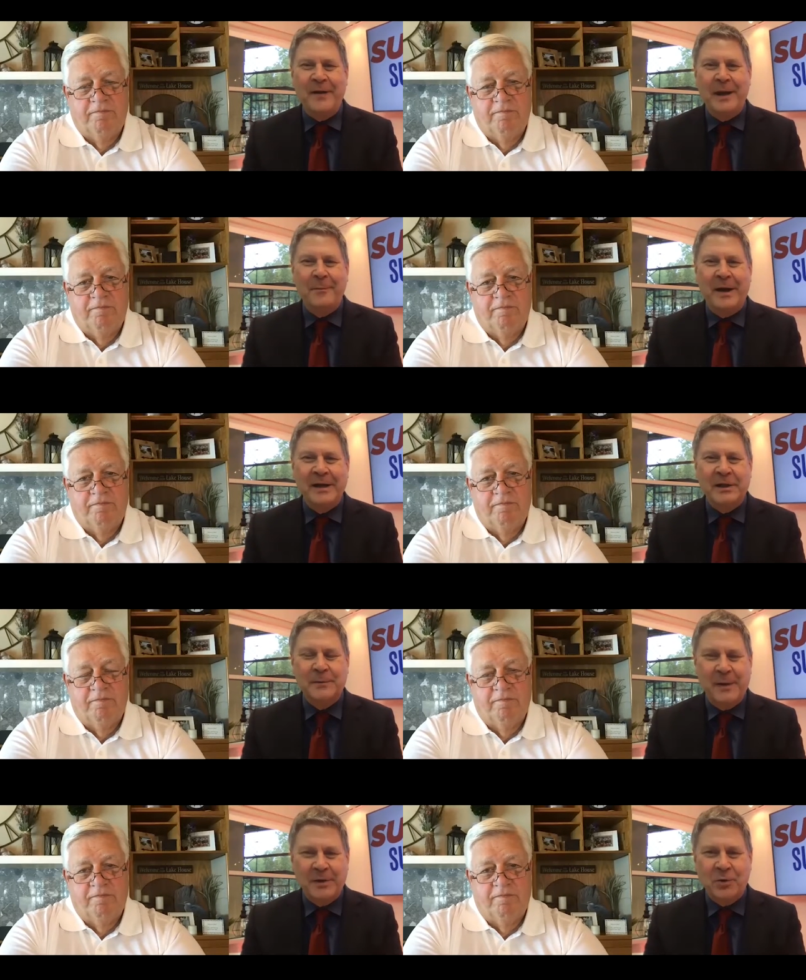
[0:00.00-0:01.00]
Speaker 1: and my
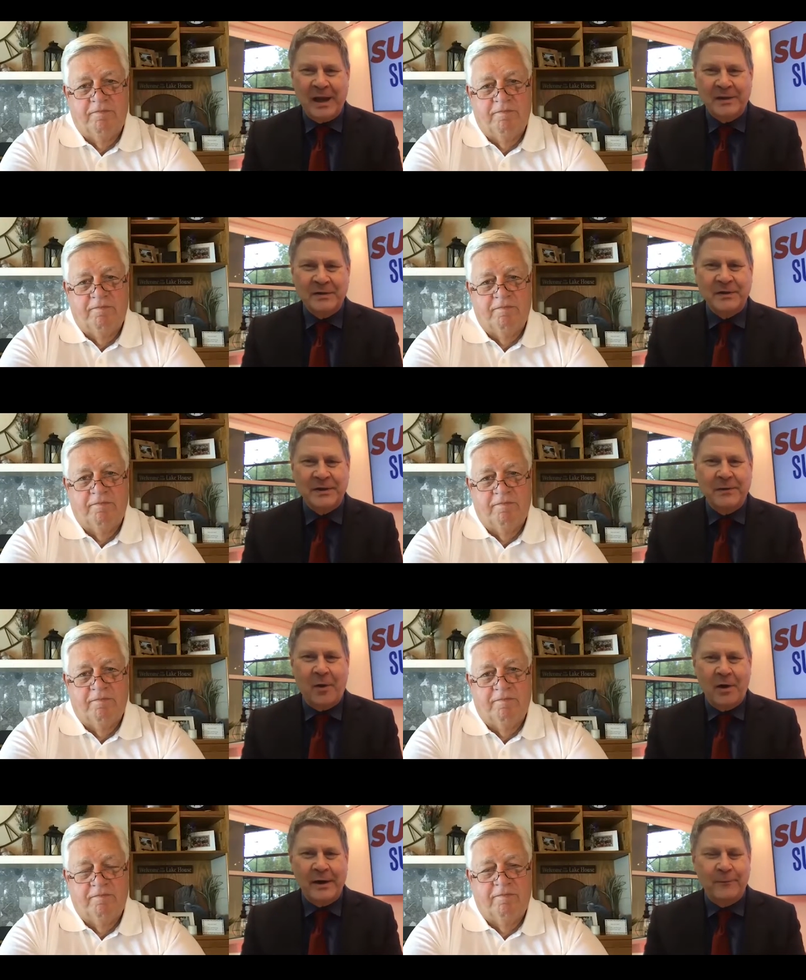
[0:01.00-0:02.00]
special guest, Steve
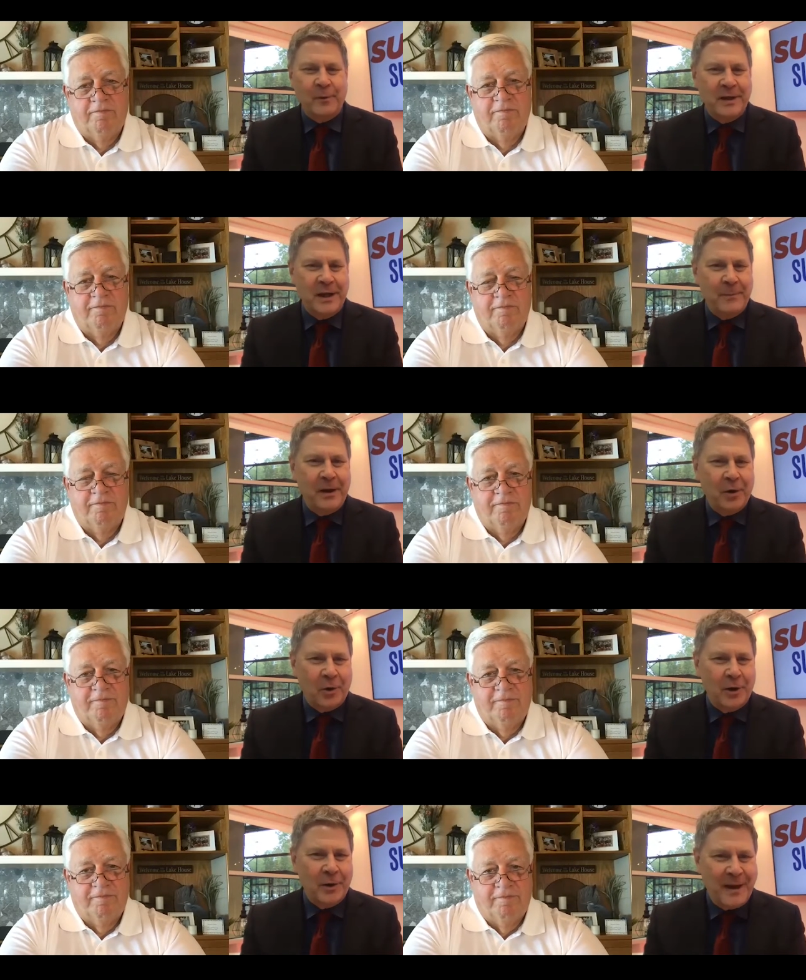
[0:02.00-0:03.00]
Harney from Keeping
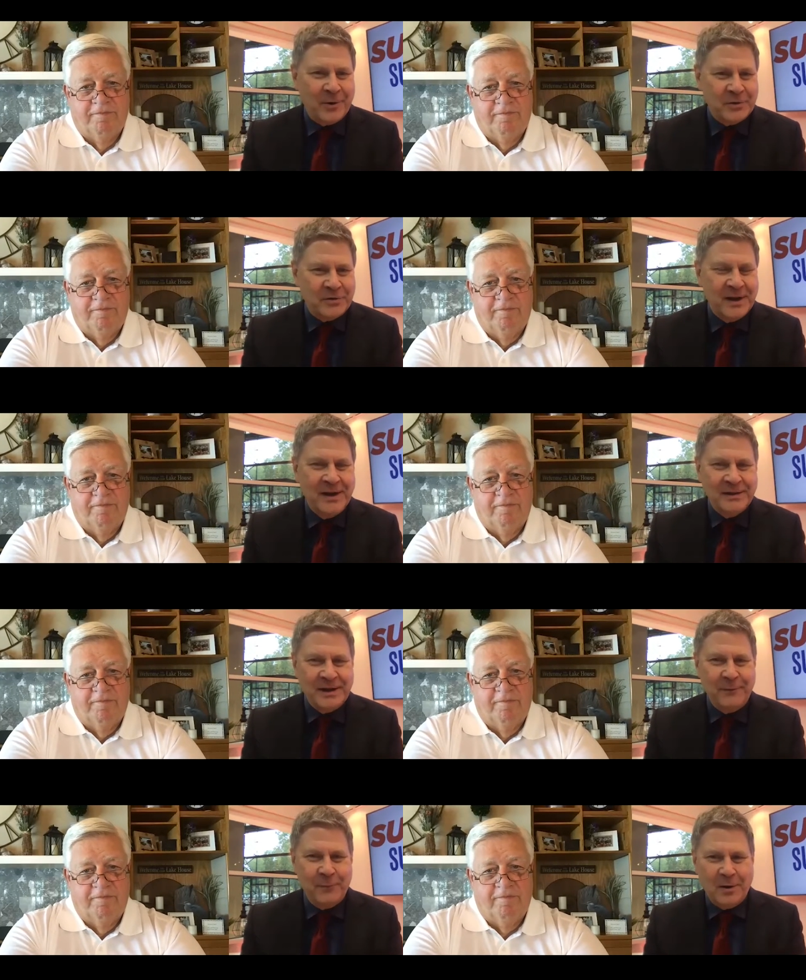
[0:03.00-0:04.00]
Current Matters.
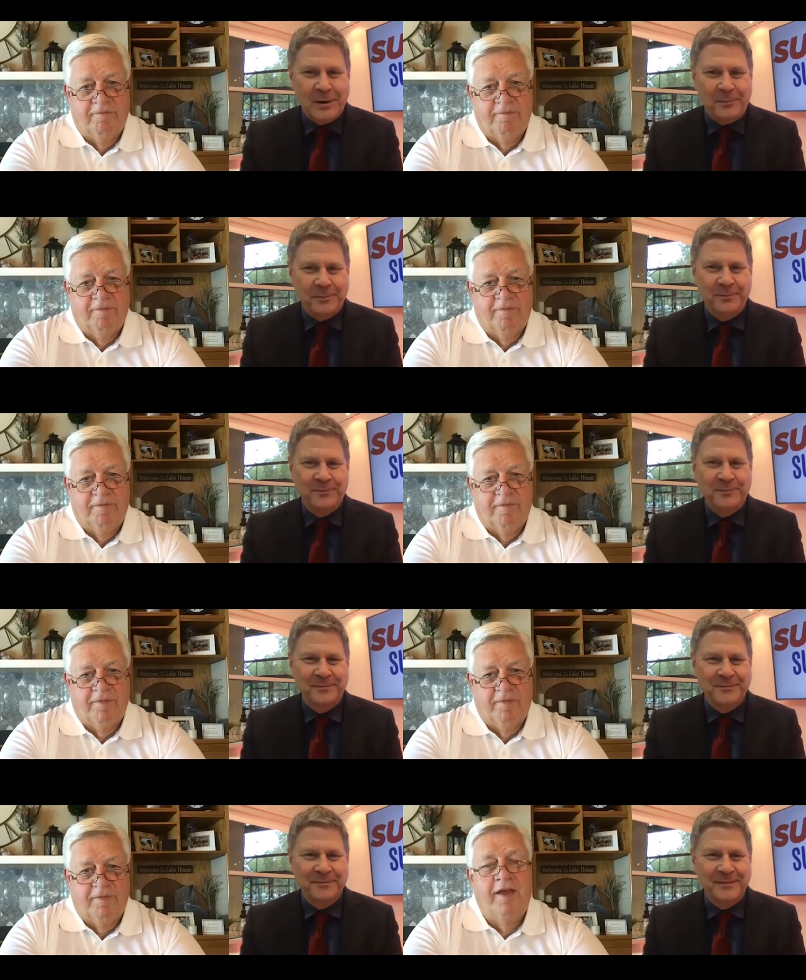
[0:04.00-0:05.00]
Steve, welcome.
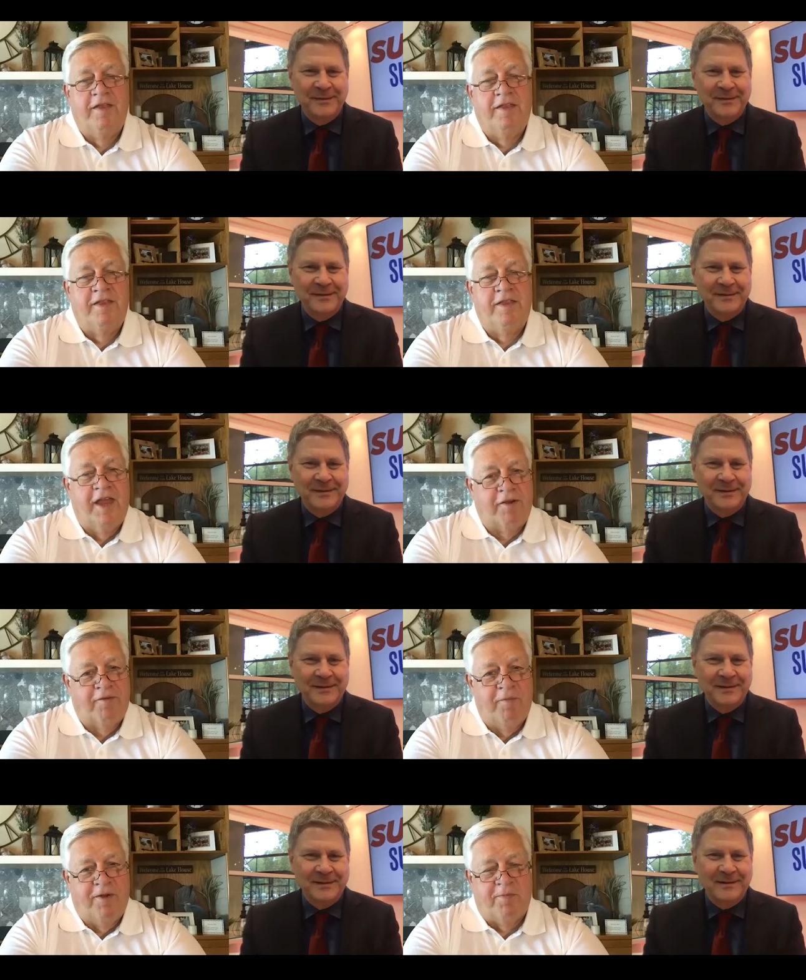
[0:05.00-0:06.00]
Speaker 2: Thank you very
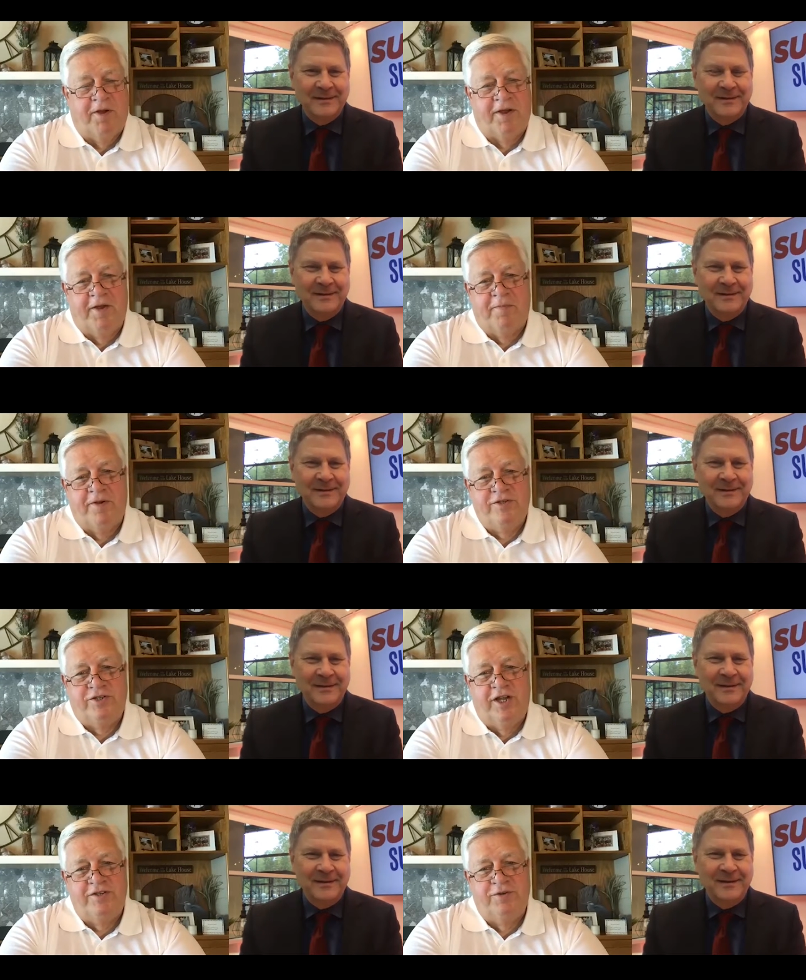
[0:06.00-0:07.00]
much, Mark. I
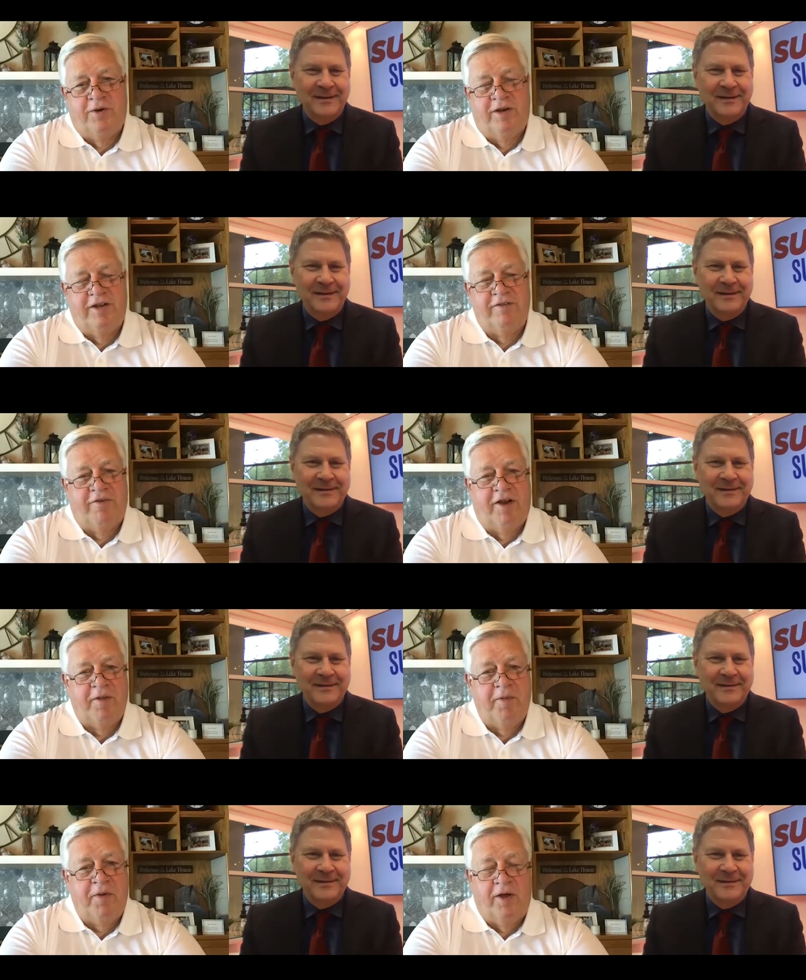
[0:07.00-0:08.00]
appreciate you uh,
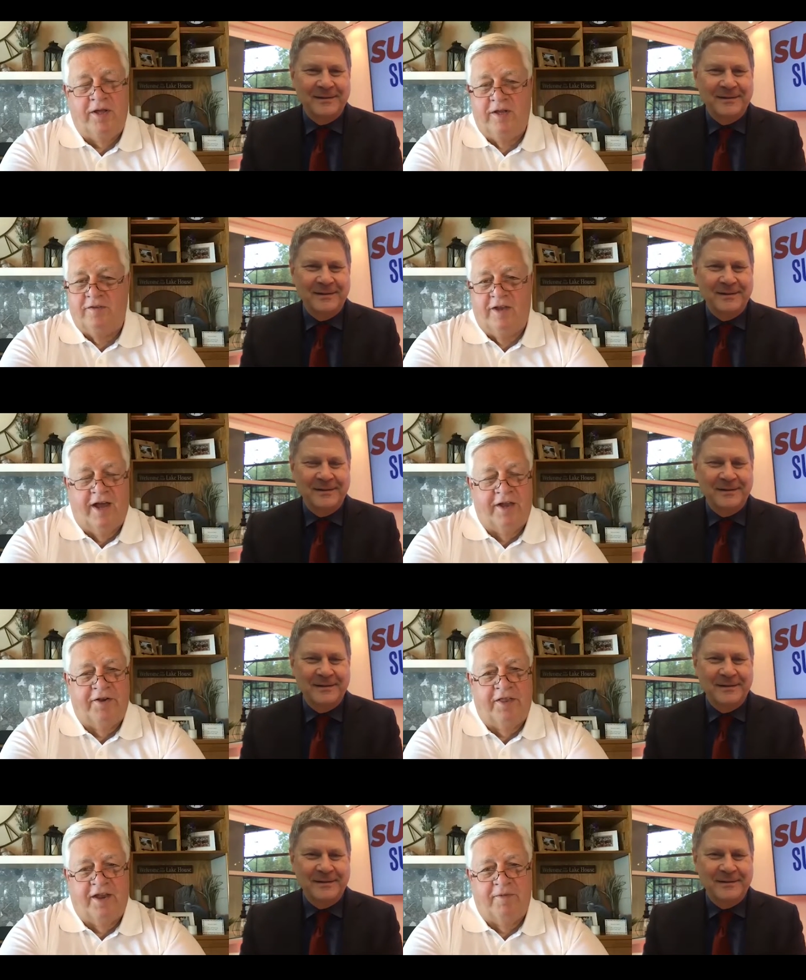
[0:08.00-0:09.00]
inviting me on. It's an honor
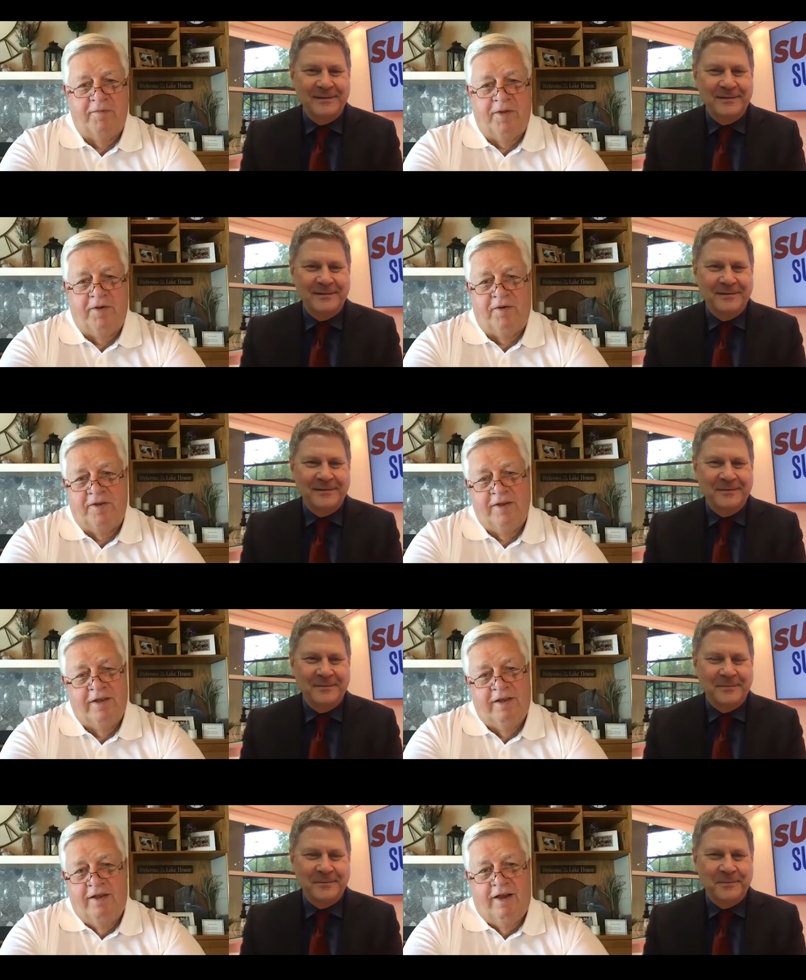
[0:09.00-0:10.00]
that I'm here, and
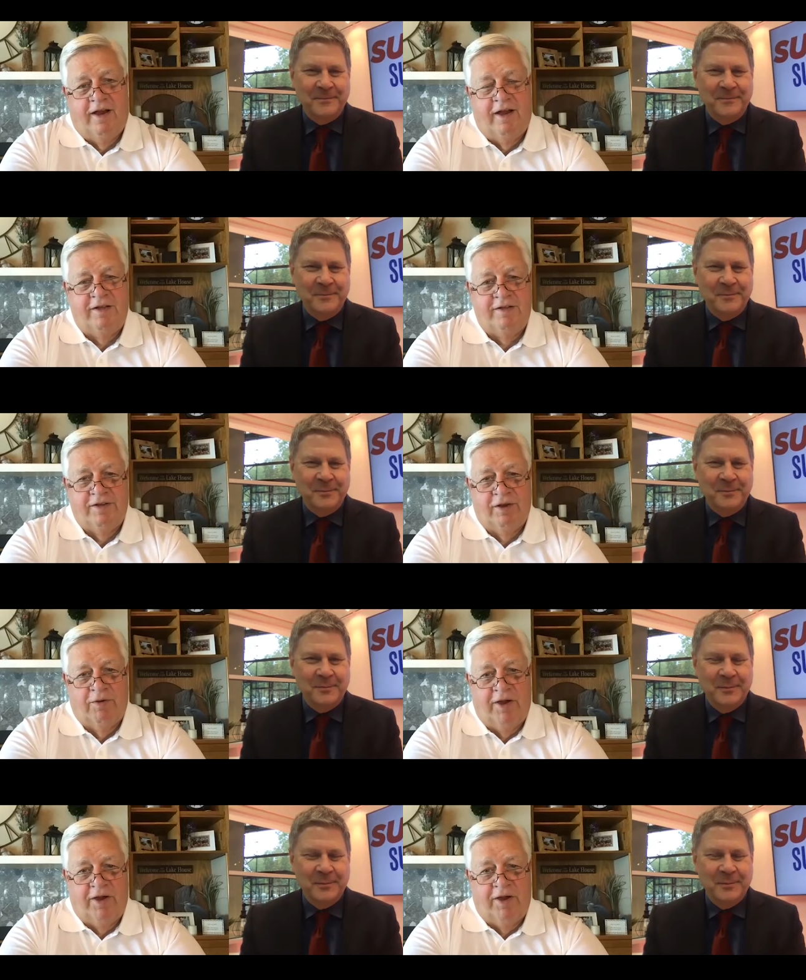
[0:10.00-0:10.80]
uh, you know I